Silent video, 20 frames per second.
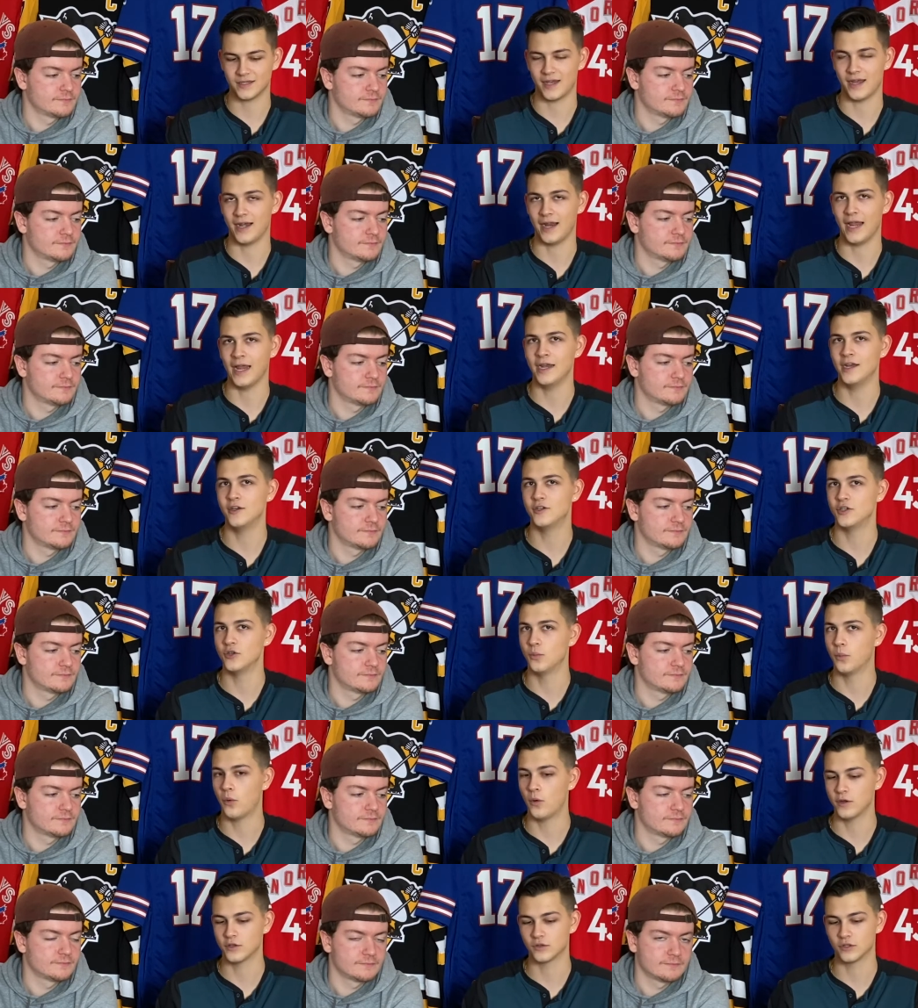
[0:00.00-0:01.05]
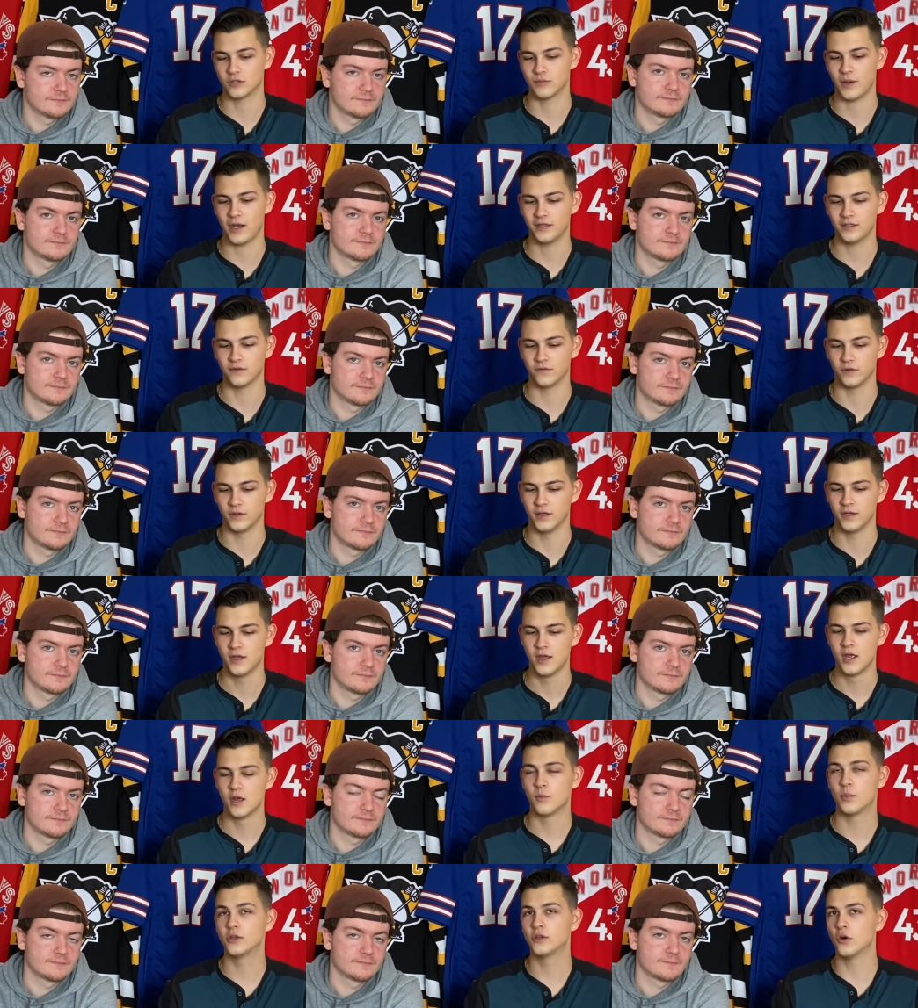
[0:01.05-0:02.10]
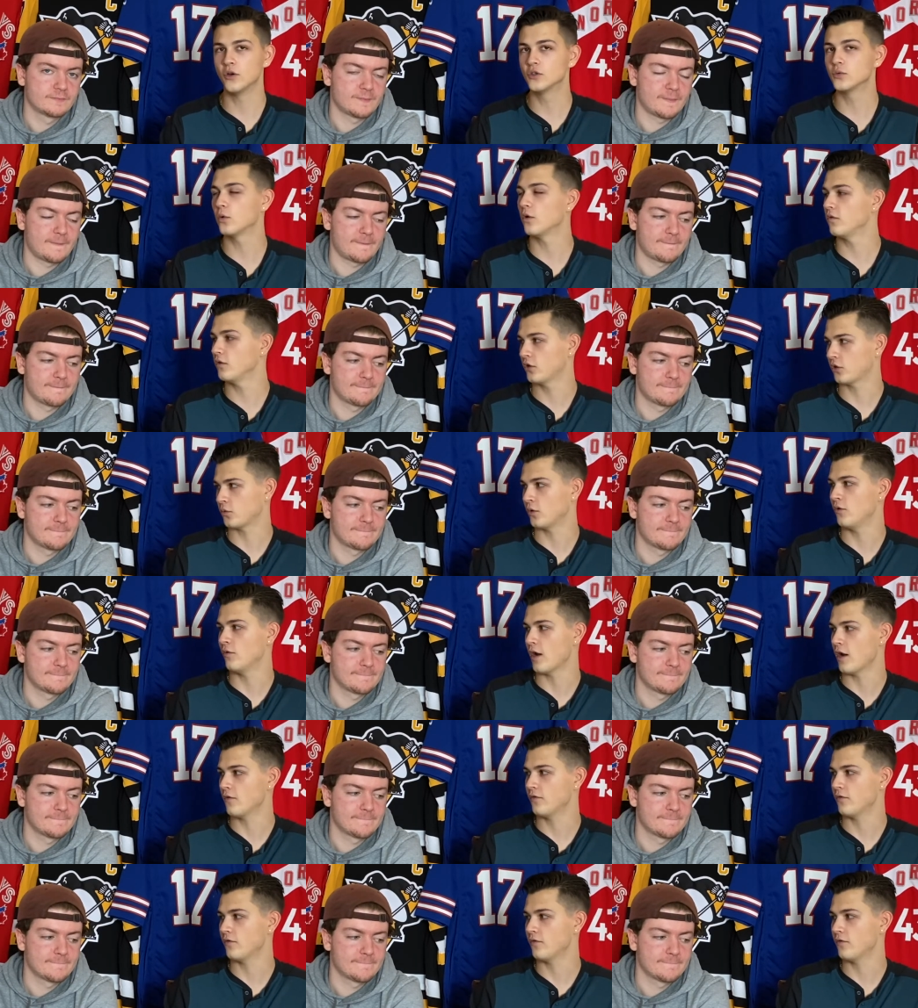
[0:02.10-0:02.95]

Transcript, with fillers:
Speaker 1: and eighty-two points respectively, but those were over three round